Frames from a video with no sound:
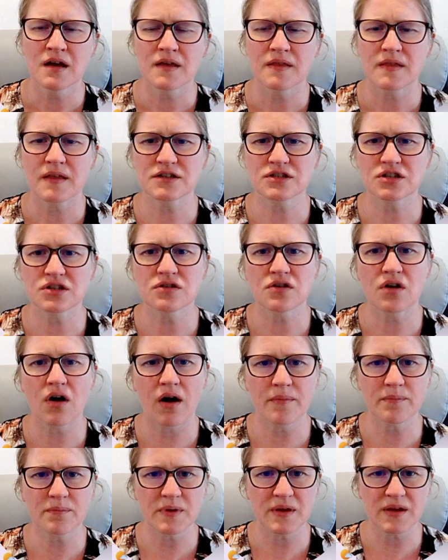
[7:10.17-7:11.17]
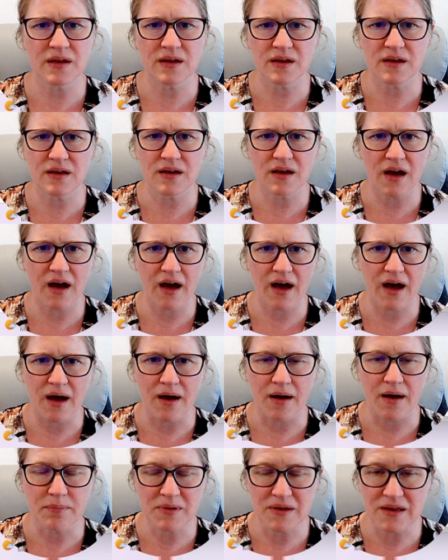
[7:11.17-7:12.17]
They should not be
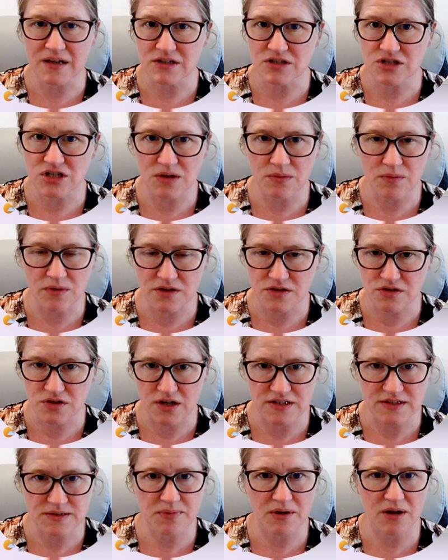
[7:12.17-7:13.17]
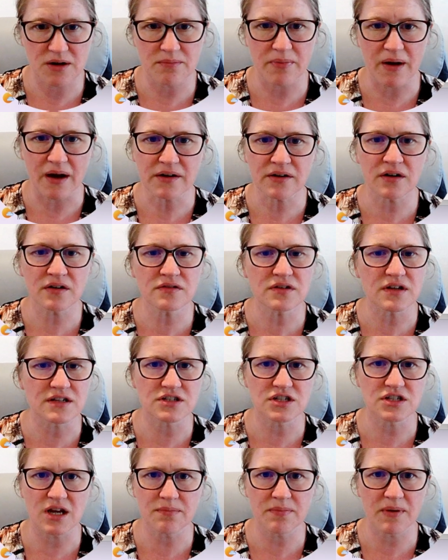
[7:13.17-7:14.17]
a PNG with a transparent background. A
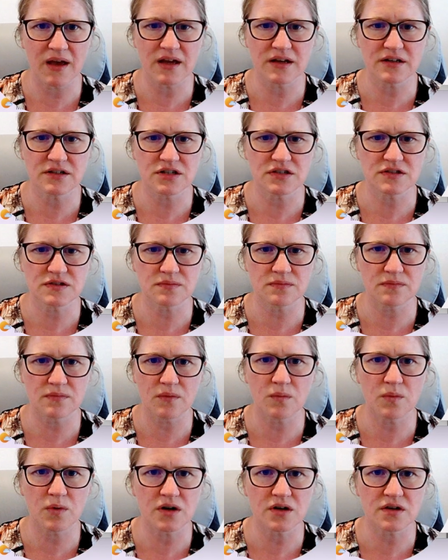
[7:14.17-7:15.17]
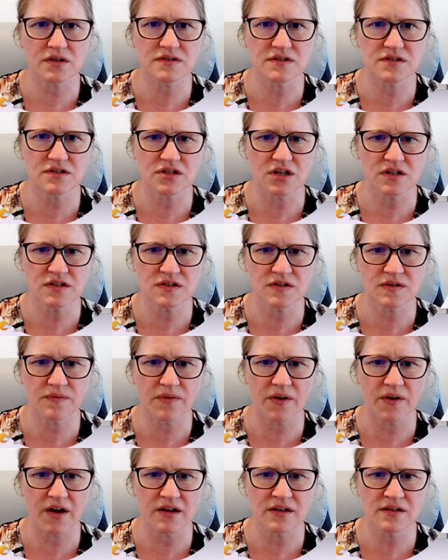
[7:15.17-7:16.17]
JPEG just works just
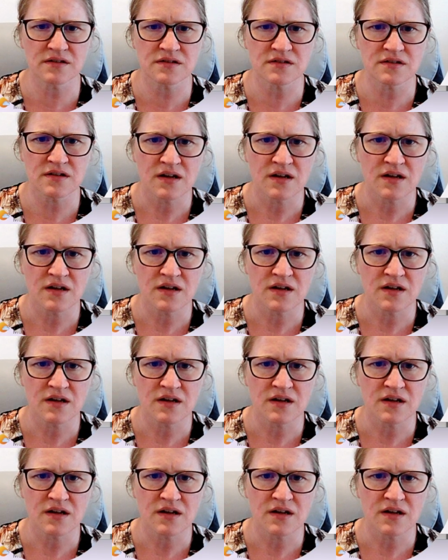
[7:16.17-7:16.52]
fine.